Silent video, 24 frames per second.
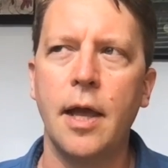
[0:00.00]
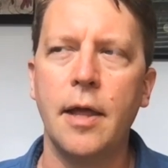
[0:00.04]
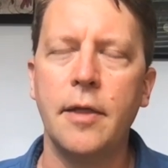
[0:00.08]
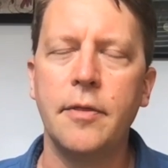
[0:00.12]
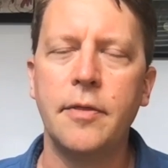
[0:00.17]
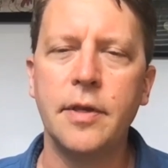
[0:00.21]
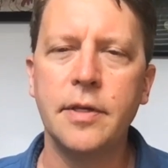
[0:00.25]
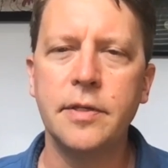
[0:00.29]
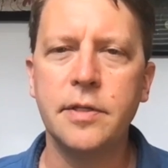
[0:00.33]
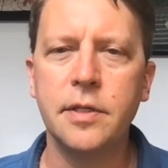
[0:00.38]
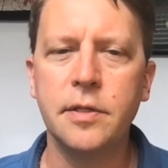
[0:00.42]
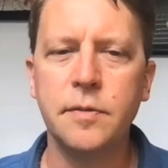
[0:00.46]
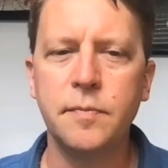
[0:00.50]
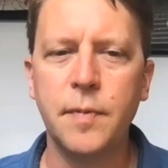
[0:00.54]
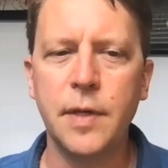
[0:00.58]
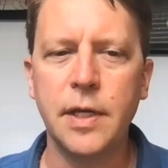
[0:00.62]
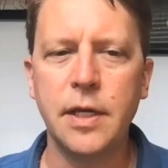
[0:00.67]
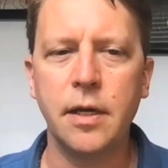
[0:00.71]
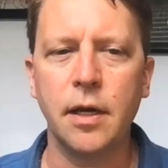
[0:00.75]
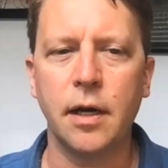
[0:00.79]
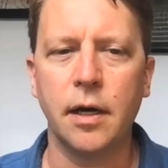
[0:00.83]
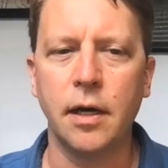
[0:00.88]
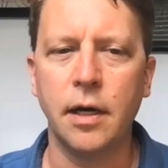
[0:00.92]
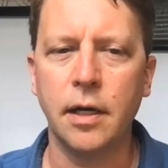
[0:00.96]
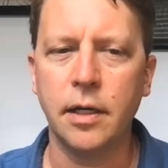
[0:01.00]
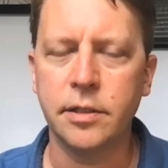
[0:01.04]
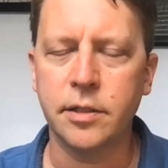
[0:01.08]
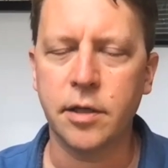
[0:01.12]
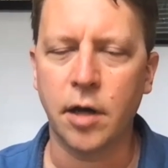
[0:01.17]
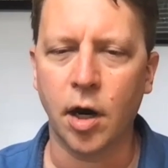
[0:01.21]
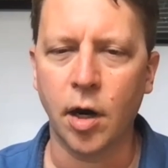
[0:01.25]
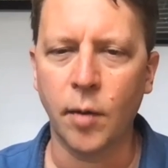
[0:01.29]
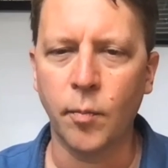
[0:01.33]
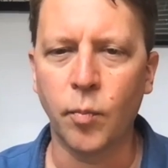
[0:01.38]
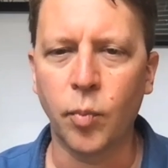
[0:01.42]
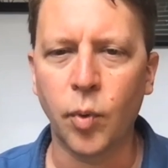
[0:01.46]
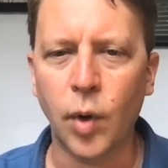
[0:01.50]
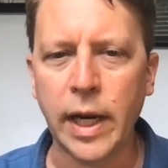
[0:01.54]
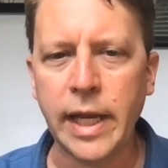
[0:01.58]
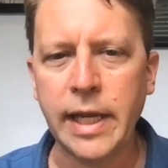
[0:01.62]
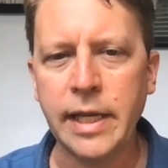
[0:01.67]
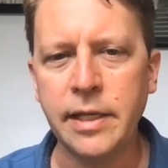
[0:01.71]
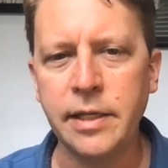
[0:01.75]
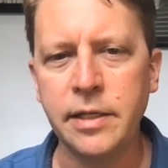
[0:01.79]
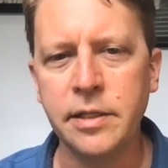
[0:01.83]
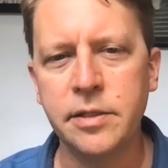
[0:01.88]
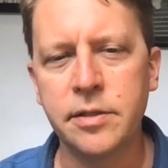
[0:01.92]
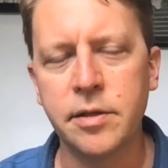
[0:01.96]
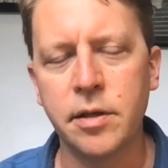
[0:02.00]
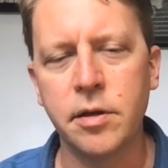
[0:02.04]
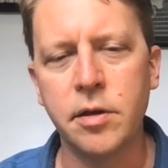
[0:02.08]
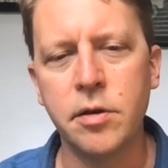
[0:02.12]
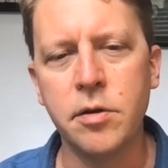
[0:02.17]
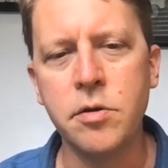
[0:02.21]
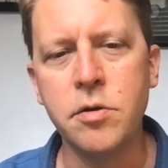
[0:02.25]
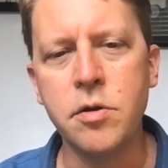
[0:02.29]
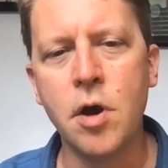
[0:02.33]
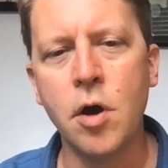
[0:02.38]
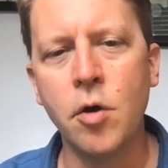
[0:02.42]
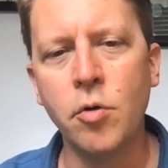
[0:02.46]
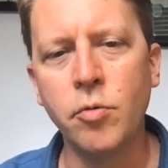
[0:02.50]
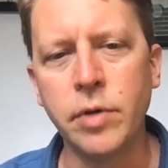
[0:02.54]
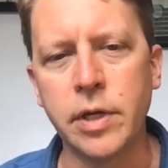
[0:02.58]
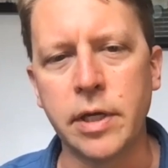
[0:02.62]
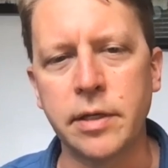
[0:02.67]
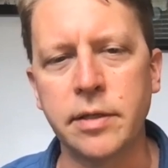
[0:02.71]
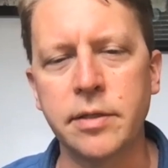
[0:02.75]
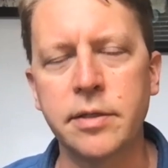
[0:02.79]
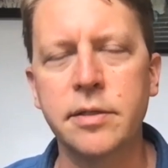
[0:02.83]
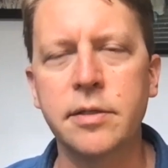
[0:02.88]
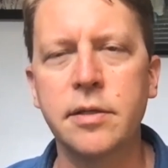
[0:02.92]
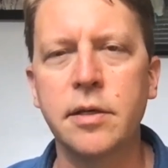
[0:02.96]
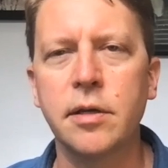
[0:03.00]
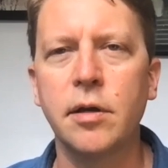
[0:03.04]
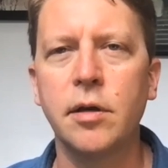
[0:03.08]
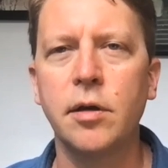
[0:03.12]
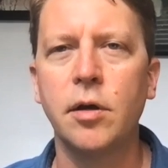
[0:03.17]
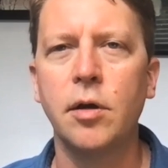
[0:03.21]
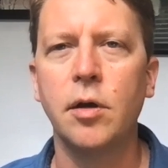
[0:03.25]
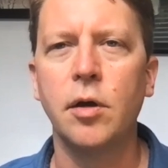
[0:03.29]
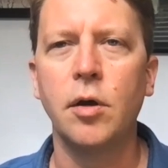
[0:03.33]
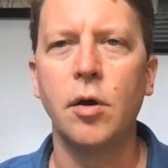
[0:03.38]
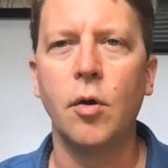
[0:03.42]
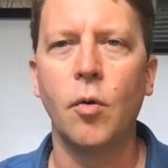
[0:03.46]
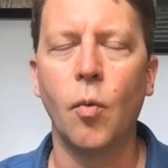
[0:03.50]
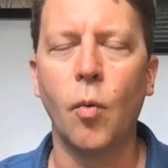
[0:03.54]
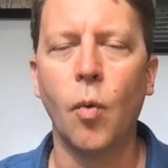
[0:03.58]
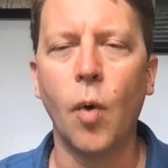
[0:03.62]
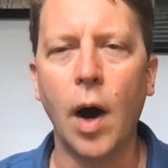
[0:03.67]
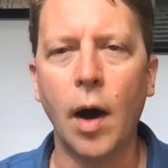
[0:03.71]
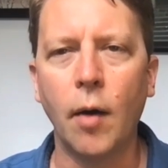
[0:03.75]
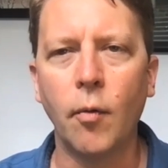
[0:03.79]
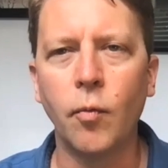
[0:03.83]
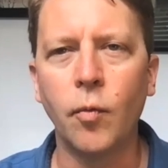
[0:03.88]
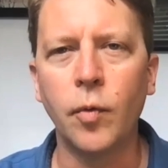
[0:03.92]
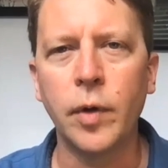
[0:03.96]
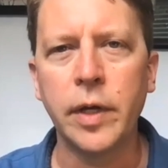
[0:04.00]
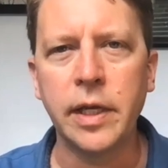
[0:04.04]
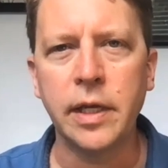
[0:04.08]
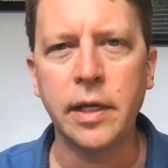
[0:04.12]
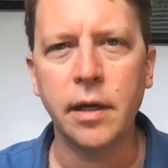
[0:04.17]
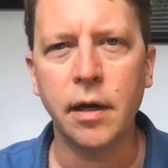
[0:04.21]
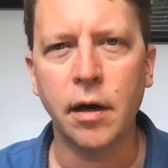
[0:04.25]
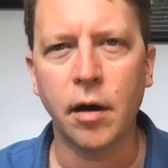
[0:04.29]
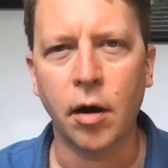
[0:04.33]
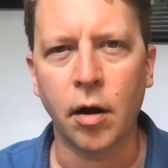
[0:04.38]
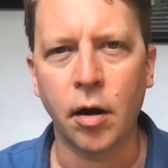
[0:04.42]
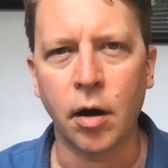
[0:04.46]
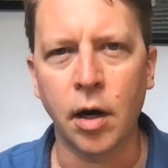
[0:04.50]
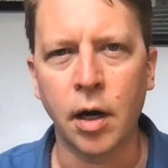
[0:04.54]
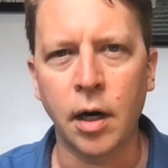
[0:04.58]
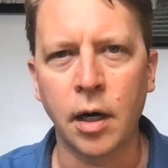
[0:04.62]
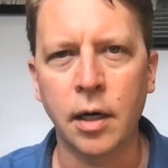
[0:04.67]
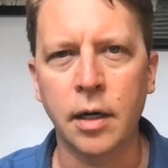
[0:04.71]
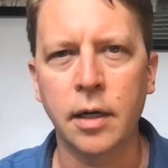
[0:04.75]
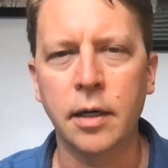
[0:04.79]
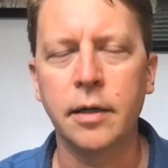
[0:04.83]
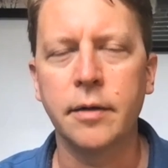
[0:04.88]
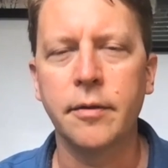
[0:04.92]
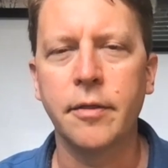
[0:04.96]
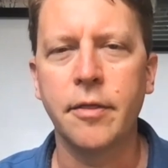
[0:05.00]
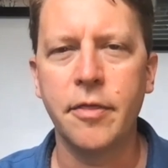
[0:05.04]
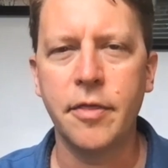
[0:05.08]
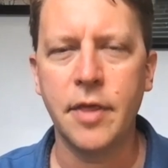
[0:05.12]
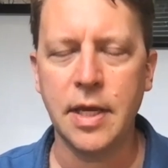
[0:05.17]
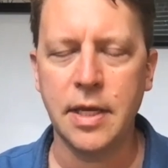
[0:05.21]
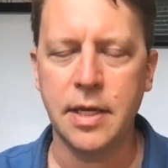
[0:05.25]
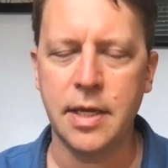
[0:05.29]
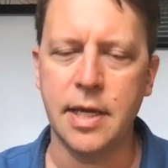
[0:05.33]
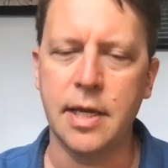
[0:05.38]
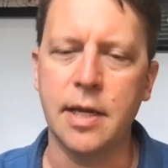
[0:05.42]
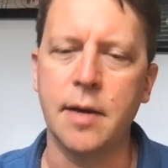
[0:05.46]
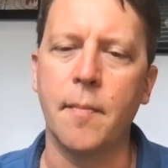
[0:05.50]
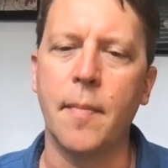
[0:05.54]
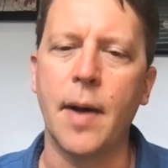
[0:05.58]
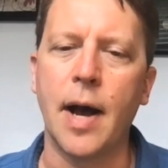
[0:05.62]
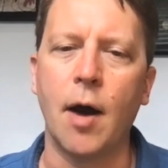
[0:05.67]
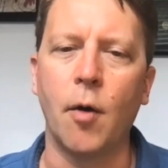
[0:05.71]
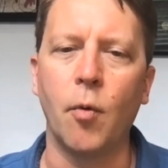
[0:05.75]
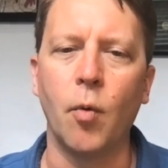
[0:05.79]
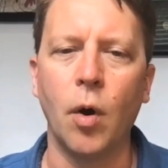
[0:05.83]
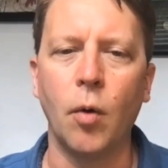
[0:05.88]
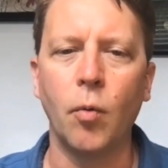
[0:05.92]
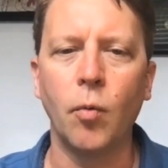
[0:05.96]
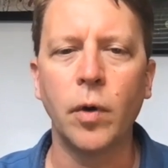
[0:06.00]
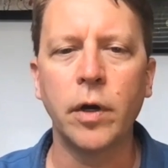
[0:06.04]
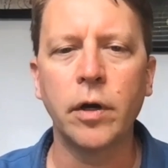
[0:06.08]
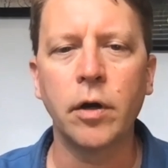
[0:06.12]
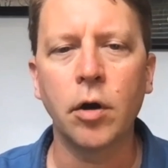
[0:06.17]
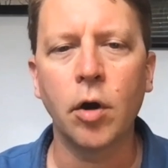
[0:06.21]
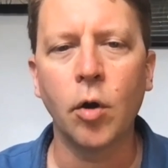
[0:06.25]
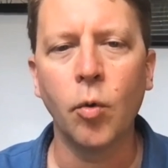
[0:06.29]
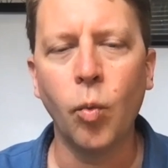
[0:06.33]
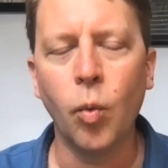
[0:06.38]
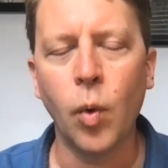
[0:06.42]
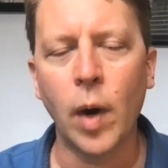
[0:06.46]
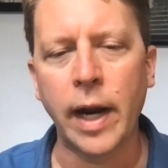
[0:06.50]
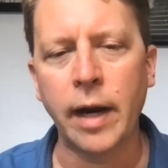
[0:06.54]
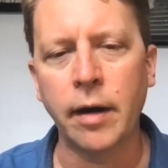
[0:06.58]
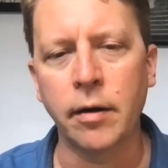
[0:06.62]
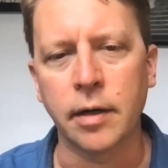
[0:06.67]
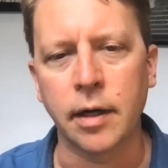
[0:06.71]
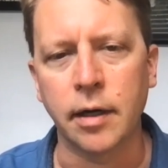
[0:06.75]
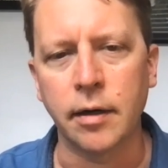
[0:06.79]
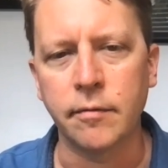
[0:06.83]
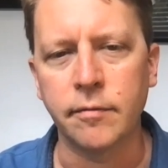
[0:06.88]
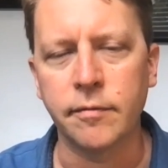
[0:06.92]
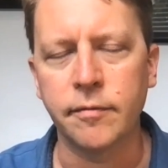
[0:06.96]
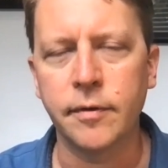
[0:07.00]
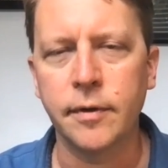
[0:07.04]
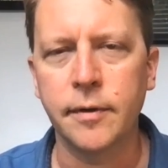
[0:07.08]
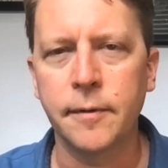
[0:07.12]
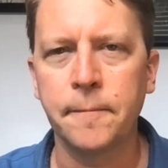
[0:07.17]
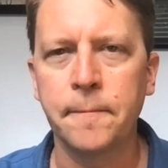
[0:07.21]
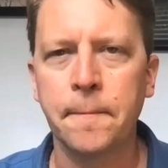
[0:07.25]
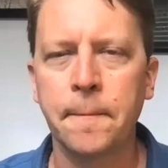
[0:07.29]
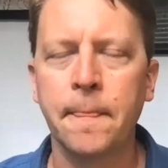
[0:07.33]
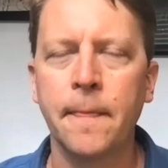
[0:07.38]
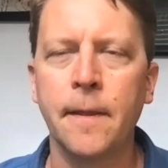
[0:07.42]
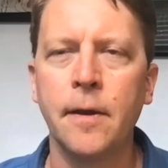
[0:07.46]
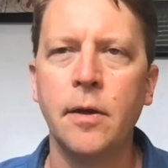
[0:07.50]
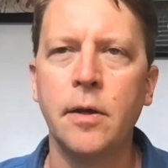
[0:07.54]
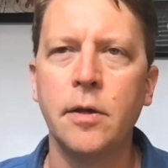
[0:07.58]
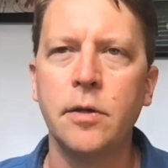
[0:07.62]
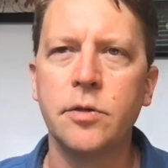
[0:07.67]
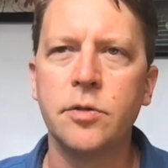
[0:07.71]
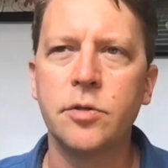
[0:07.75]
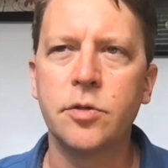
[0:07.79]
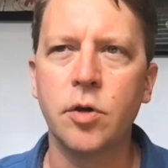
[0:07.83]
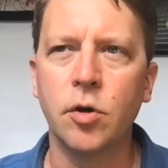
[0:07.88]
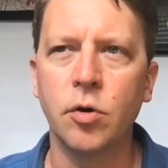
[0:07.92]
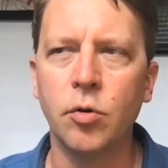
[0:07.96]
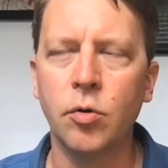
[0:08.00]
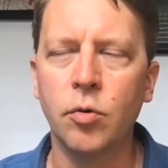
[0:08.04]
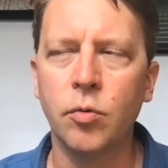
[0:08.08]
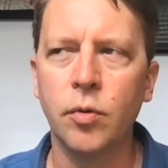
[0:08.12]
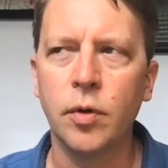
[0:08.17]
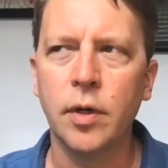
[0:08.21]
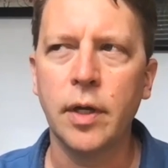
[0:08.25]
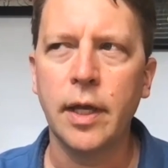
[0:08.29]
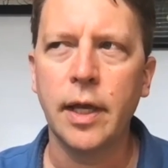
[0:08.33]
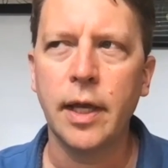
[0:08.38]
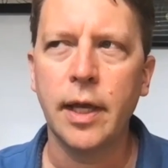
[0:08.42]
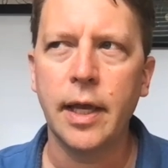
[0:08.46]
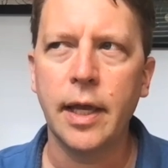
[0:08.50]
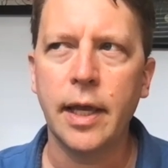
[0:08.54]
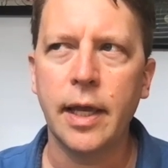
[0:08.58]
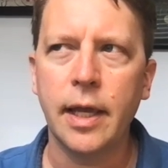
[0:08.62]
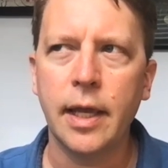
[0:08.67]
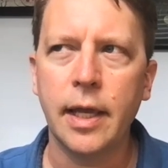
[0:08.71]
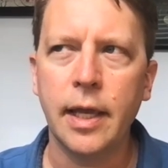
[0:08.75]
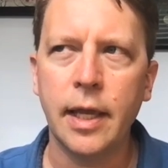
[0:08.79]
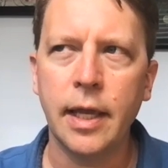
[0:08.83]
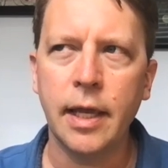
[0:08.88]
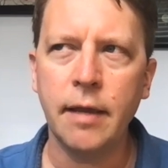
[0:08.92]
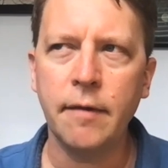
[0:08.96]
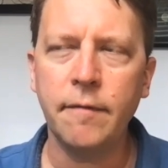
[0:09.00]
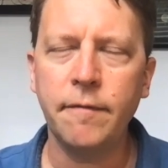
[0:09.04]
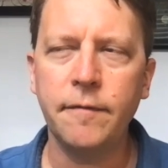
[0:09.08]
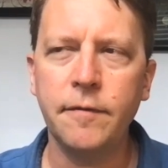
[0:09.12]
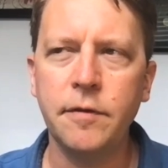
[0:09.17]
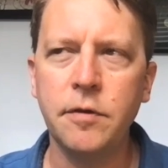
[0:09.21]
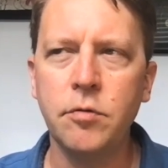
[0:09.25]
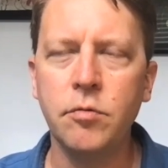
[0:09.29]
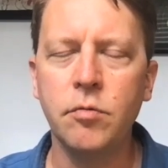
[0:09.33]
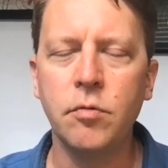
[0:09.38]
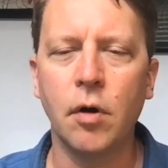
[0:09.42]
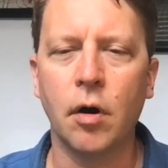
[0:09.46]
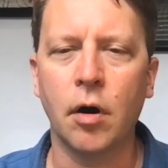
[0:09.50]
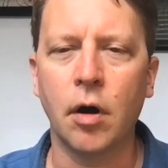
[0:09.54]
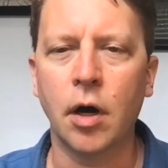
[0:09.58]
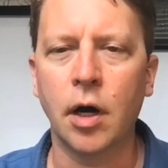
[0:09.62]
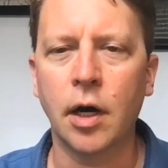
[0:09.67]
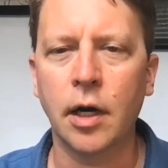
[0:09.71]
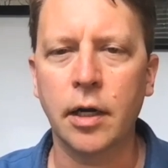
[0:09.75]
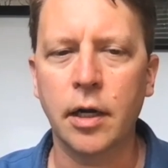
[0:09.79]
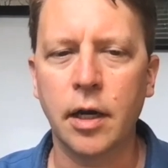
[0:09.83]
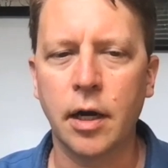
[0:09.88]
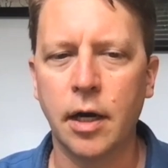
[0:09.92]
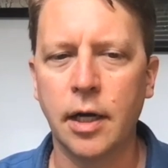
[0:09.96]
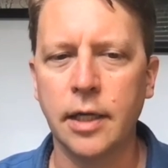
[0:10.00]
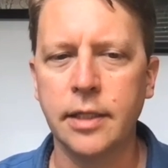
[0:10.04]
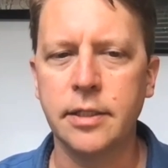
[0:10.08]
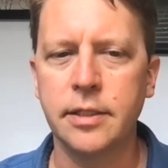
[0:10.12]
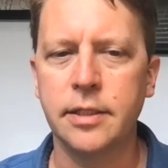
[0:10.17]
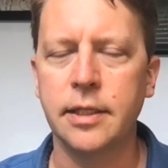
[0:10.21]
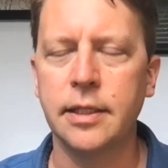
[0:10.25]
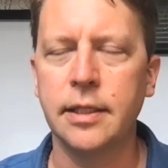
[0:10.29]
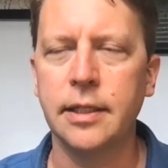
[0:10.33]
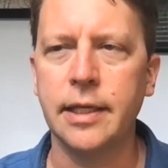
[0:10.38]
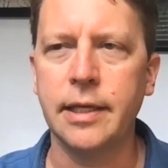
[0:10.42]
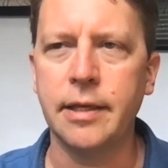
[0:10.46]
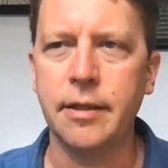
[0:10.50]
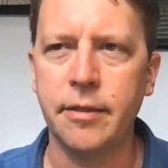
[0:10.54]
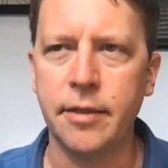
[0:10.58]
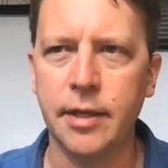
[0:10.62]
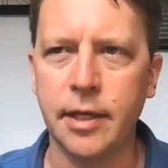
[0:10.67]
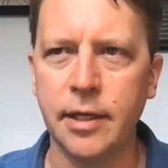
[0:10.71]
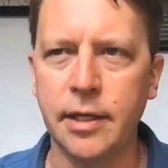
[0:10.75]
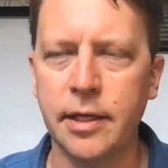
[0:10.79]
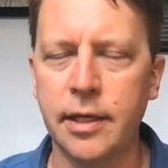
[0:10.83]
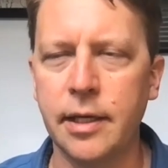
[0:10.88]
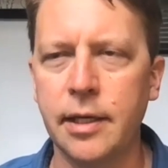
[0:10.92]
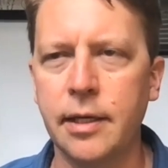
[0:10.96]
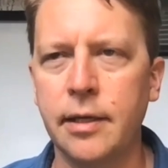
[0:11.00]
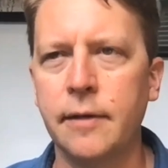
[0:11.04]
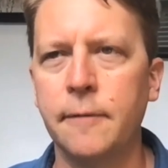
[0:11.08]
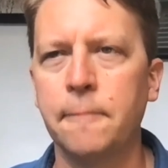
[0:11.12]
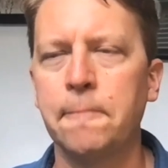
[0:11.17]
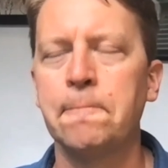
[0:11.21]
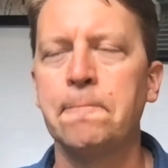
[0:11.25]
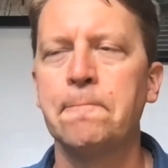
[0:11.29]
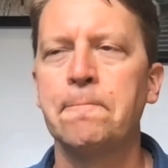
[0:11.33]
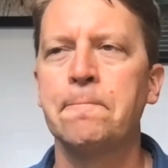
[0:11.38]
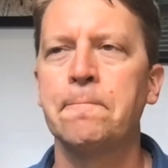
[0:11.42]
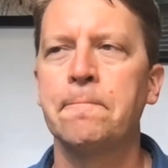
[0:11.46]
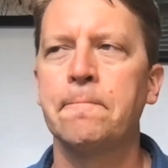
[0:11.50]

This is because our brains notice what we are thinking about, what we're aware of. So if you are constantly thinking,